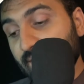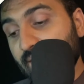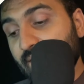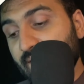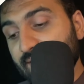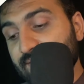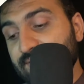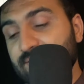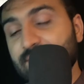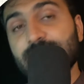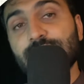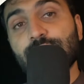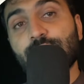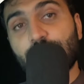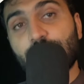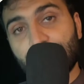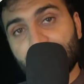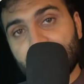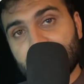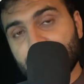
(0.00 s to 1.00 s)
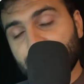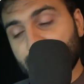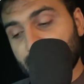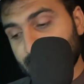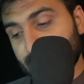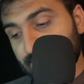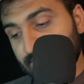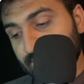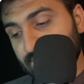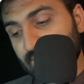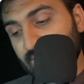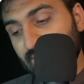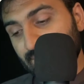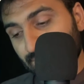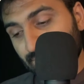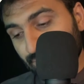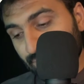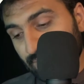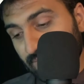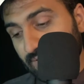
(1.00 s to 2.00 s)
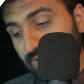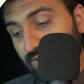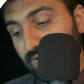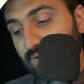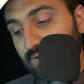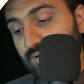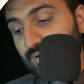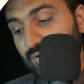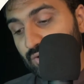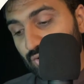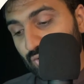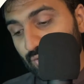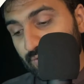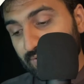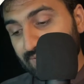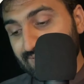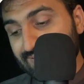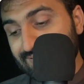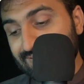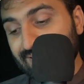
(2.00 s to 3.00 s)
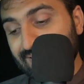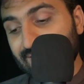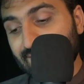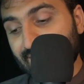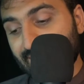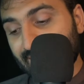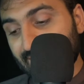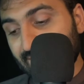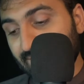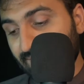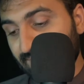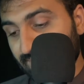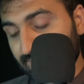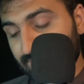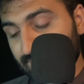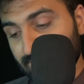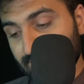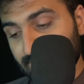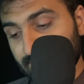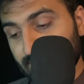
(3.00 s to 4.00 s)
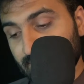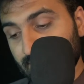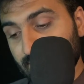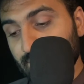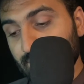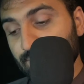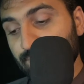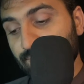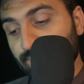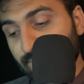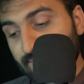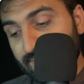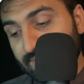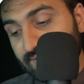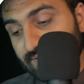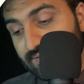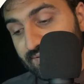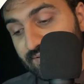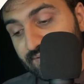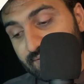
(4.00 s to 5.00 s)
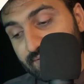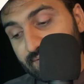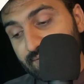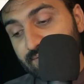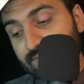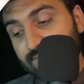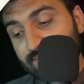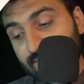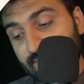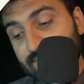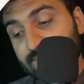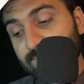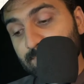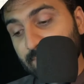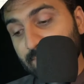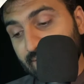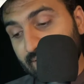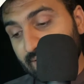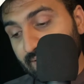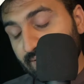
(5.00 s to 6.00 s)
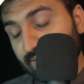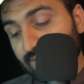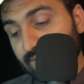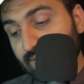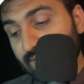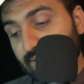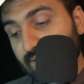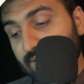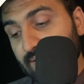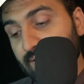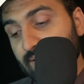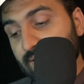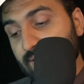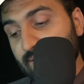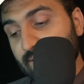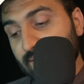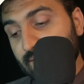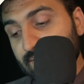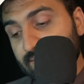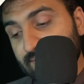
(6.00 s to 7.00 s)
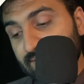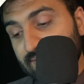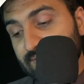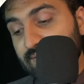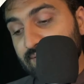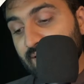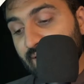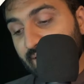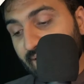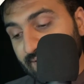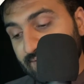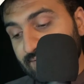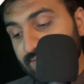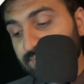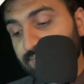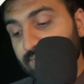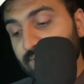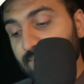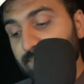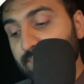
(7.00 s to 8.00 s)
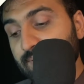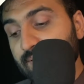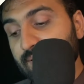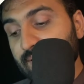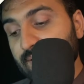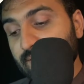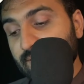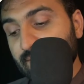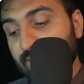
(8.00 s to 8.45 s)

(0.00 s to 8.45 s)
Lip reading: x is always present and we are doing this again. So what it does mean, this x will be